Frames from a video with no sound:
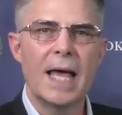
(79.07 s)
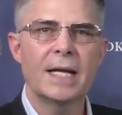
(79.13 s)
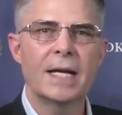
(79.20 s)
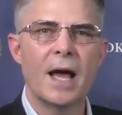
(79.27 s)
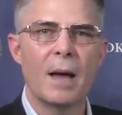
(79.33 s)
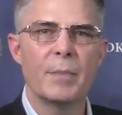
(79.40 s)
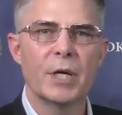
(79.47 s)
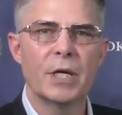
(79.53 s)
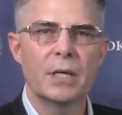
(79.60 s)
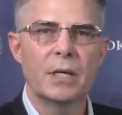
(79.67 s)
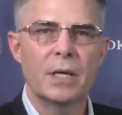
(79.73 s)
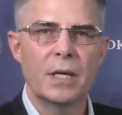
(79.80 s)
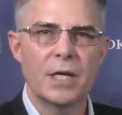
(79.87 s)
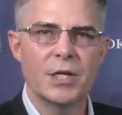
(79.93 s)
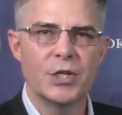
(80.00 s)
Economic
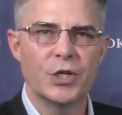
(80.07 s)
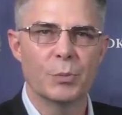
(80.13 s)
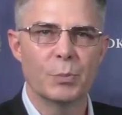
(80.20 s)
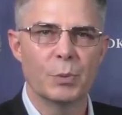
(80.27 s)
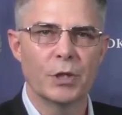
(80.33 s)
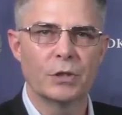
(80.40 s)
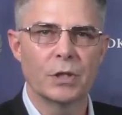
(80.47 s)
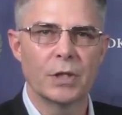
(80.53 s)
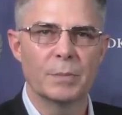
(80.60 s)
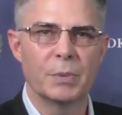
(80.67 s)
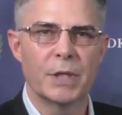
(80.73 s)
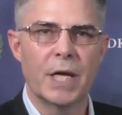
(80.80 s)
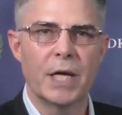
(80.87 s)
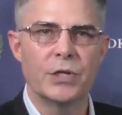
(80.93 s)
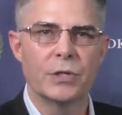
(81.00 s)
and Geopolitical
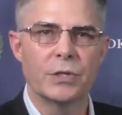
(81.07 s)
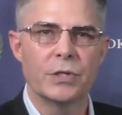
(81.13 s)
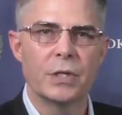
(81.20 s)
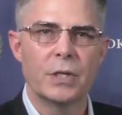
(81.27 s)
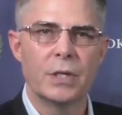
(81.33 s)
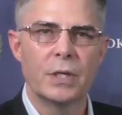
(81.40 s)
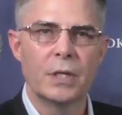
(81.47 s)
Implications.